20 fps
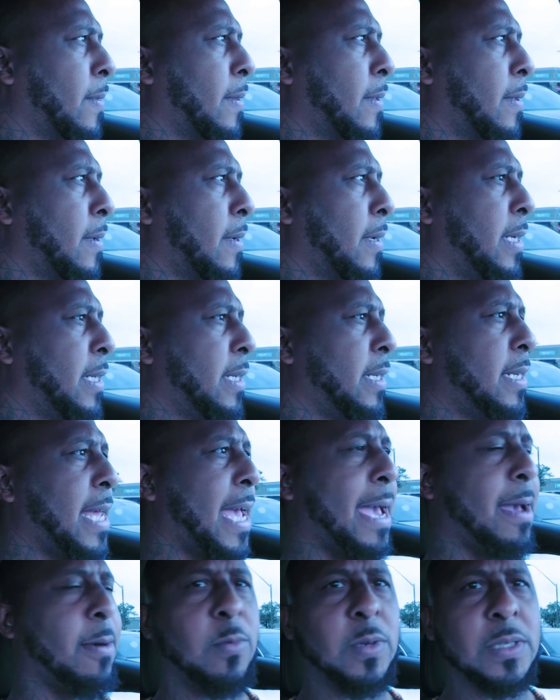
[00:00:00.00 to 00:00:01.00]
and
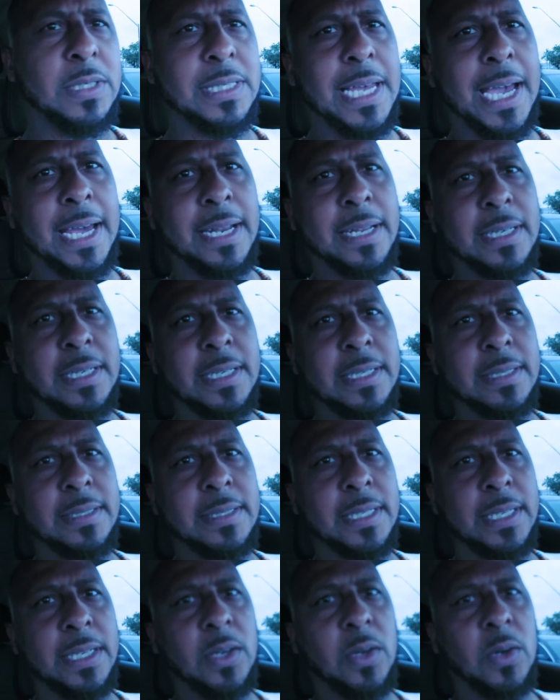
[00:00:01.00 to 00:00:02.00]
that was not a good
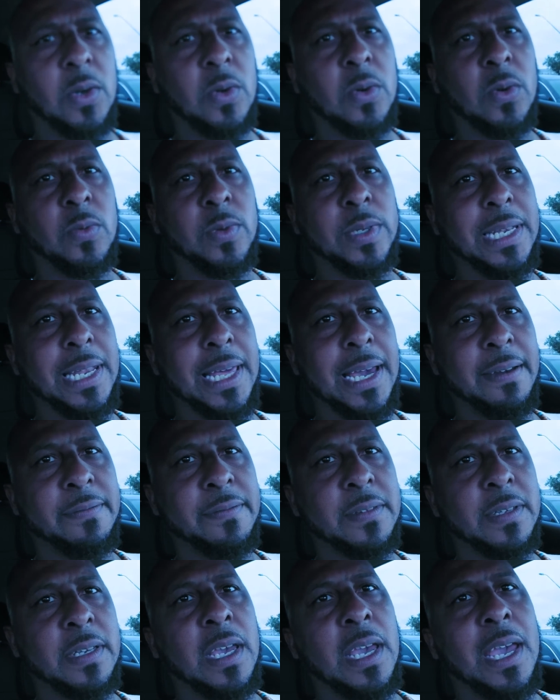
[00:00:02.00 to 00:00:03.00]
deal. We left.
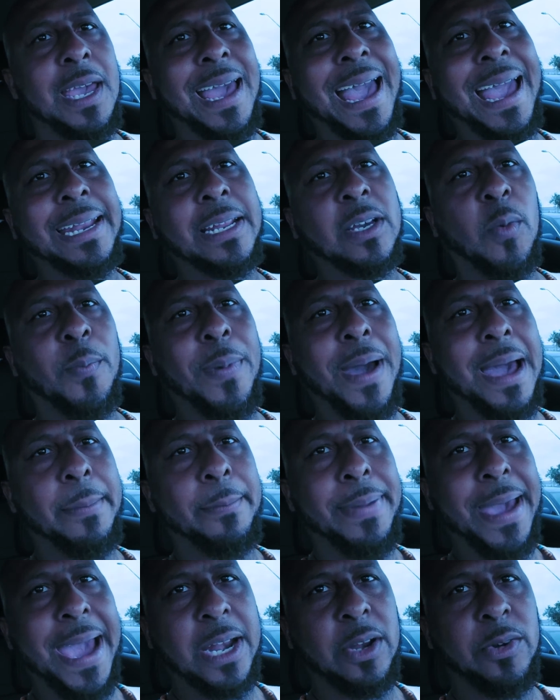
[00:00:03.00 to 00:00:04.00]
I had to go buy a
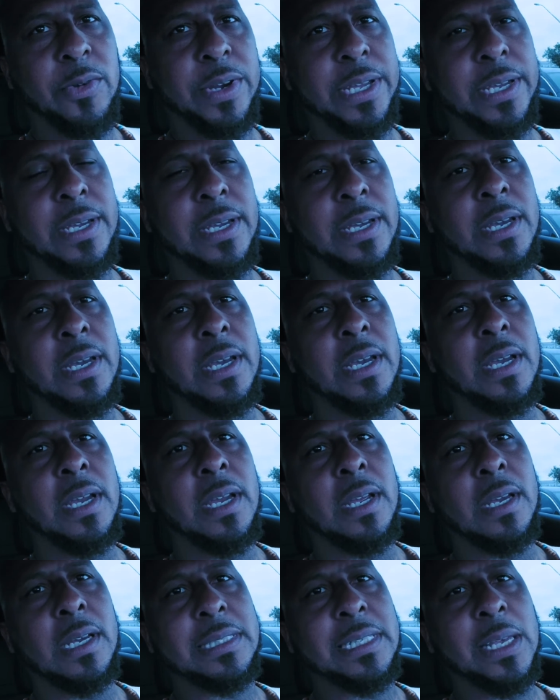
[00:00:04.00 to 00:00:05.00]
battery
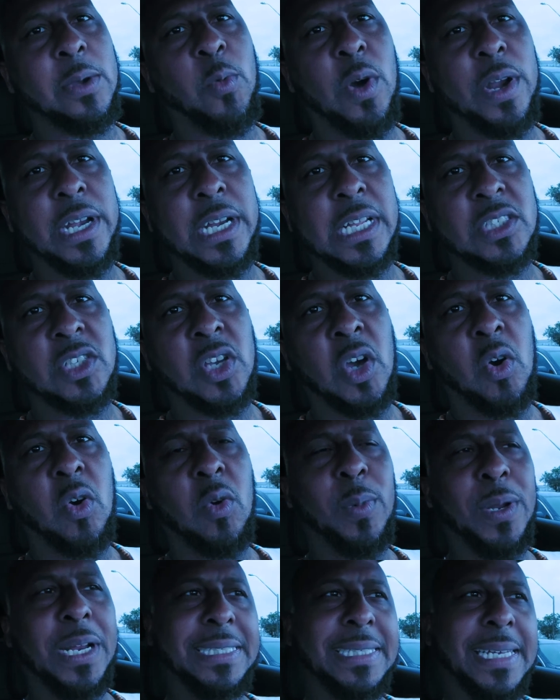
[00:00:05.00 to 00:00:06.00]
because they wanted it towed,
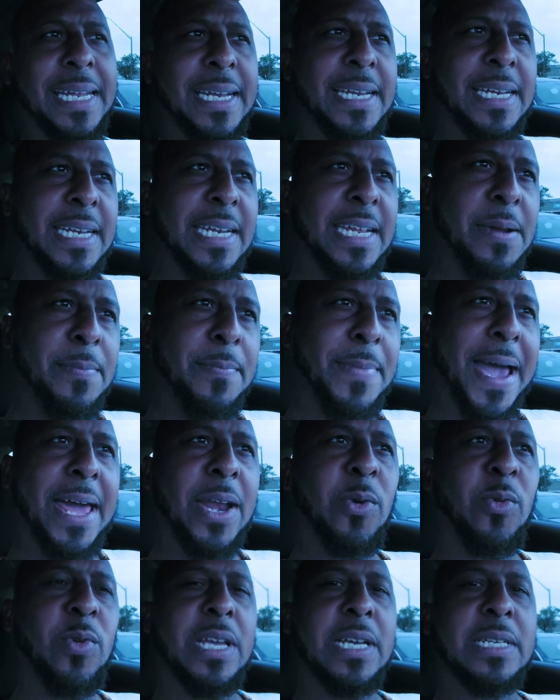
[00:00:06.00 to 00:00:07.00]
but they said it needed a
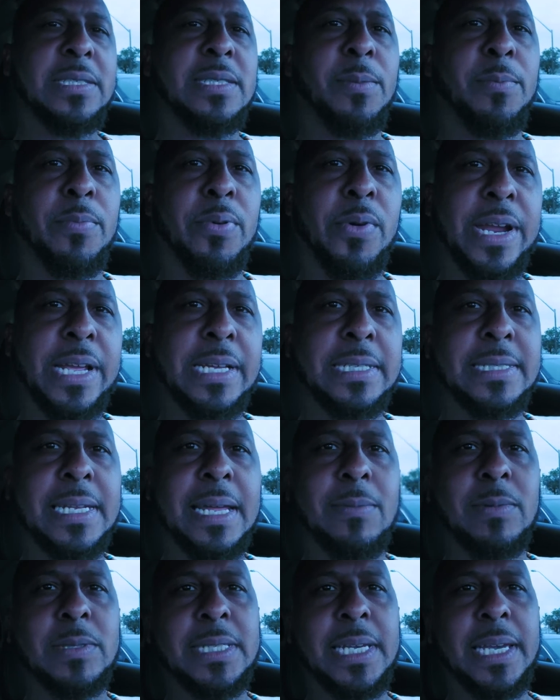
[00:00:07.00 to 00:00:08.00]
battery and some brakes, and
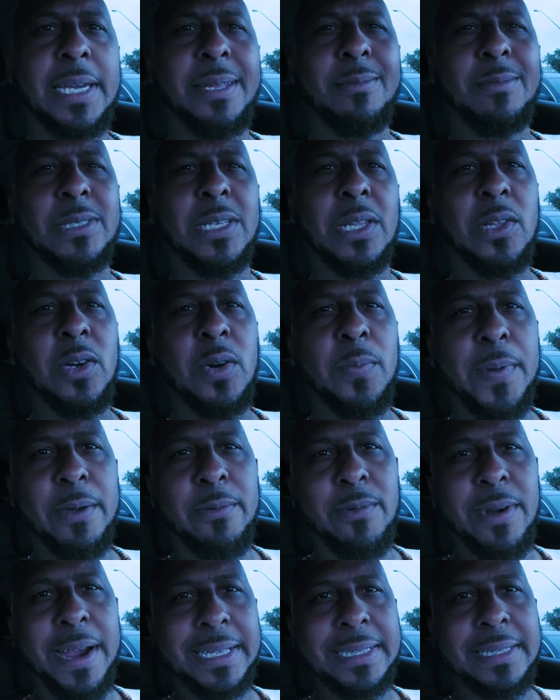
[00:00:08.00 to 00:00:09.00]
that was it. It was a little bit
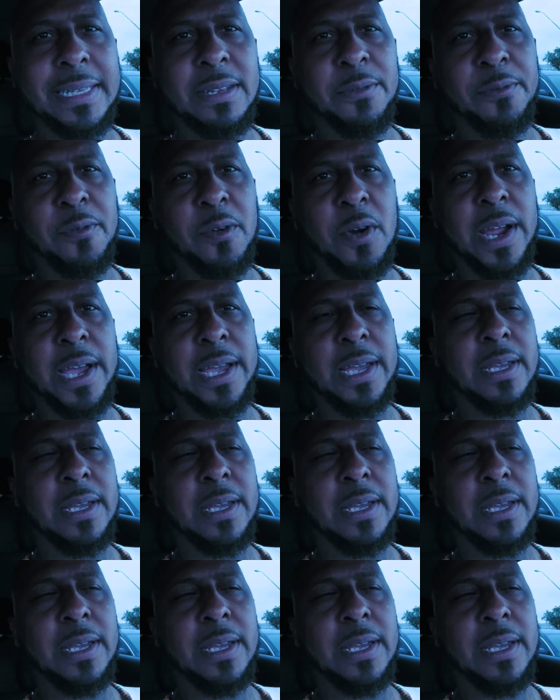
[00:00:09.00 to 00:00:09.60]
wrecked in the front,